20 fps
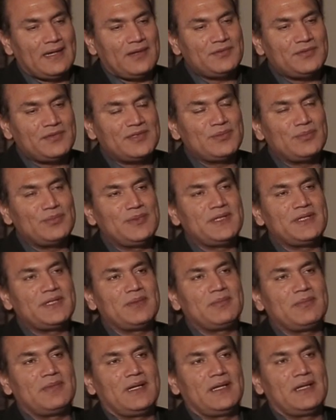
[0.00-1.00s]
after
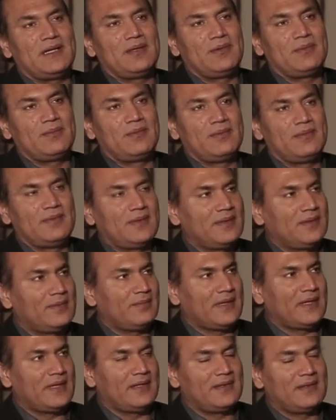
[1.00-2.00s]
completing my
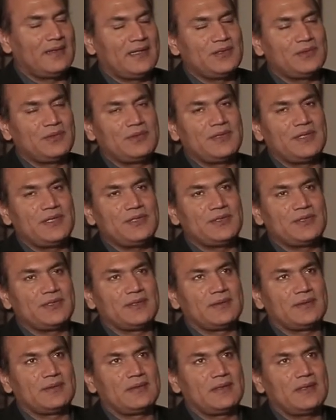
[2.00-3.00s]
medical
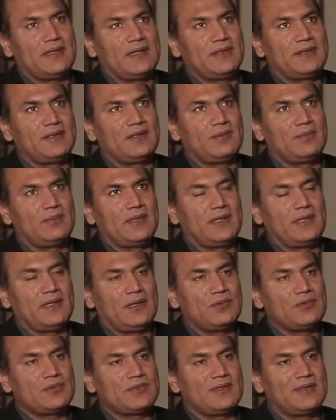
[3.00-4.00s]
education, I did my
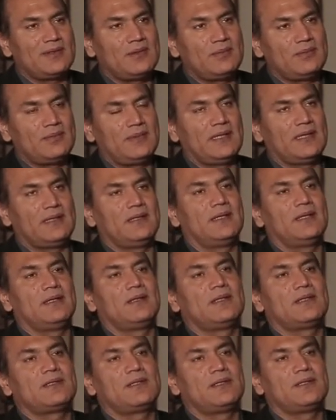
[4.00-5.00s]
house job and
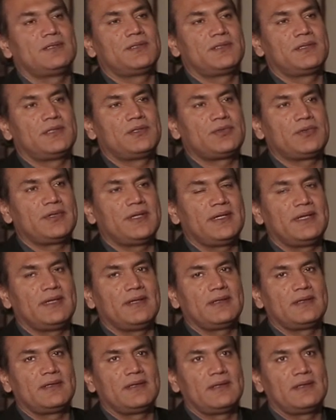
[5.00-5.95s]
then the surgical training